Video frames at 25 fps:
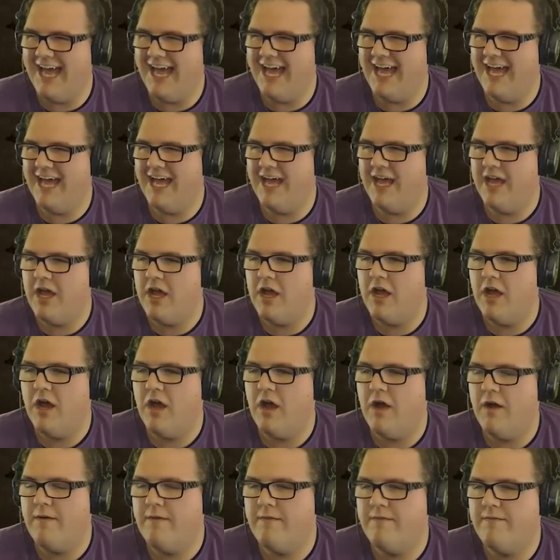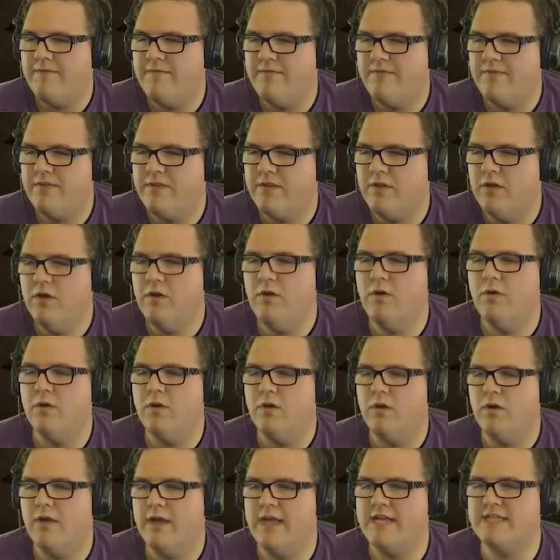Some bullshit, okay? Ooh,
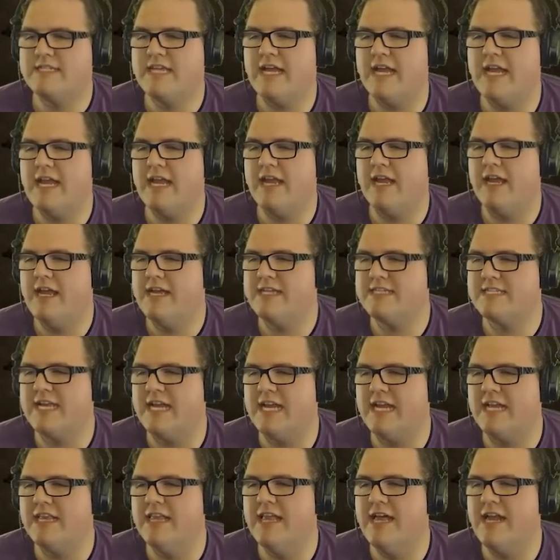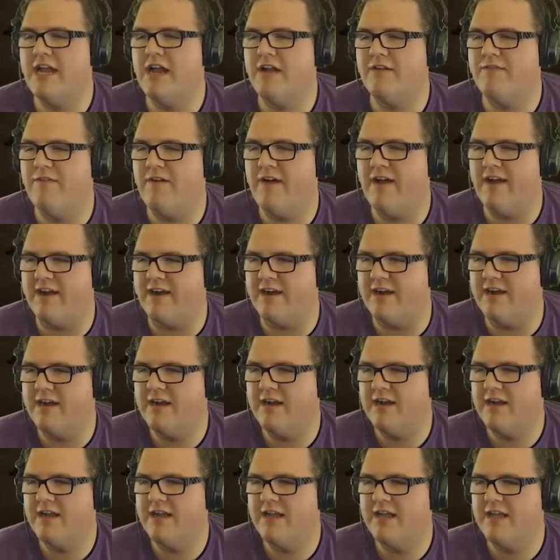you lit him getting, on fire. He's How? getting lit on fire.
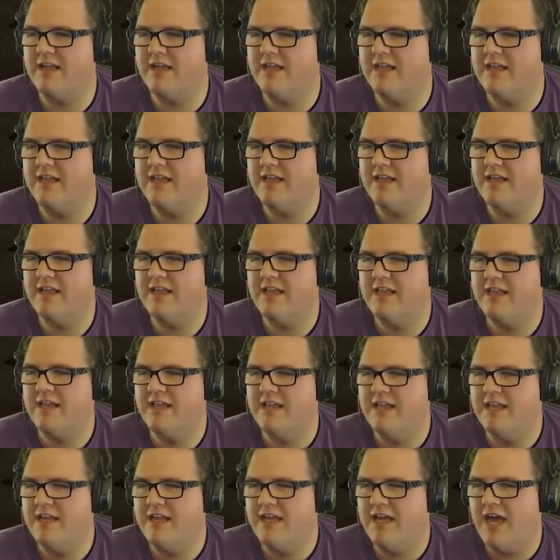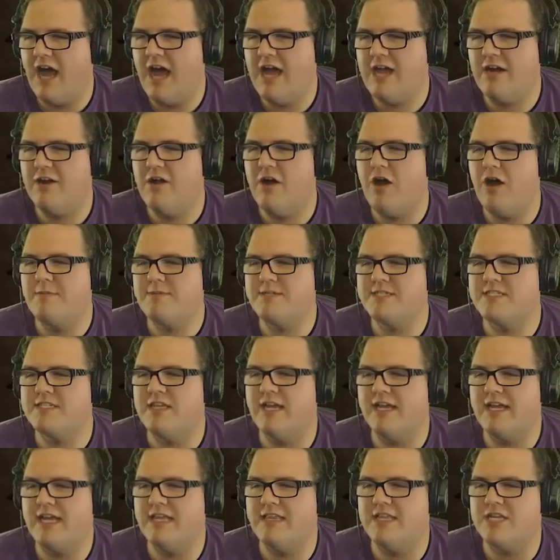How'd you light him on fire? I don't know. I'm just
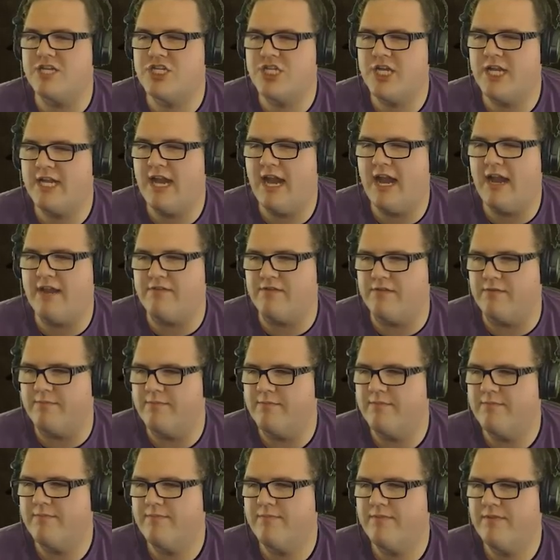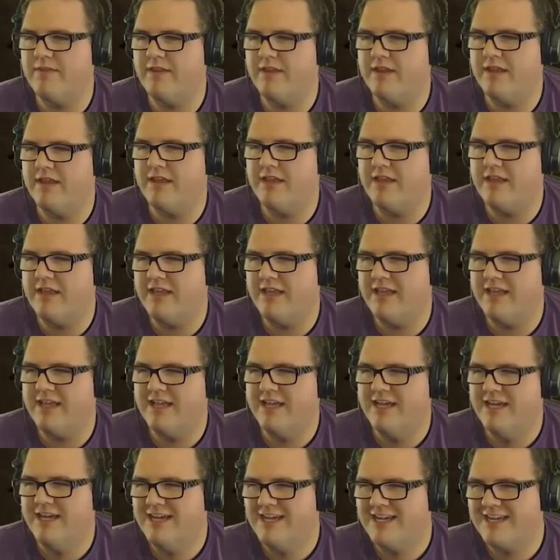clicking the shit out of him. I'm, I'm gonna click the
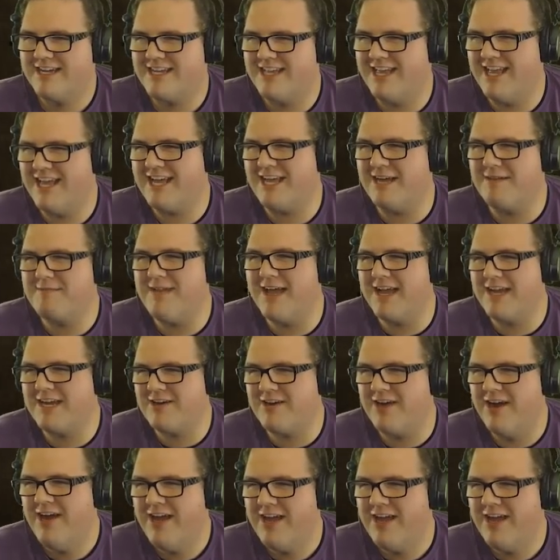shit out of him. Click him like...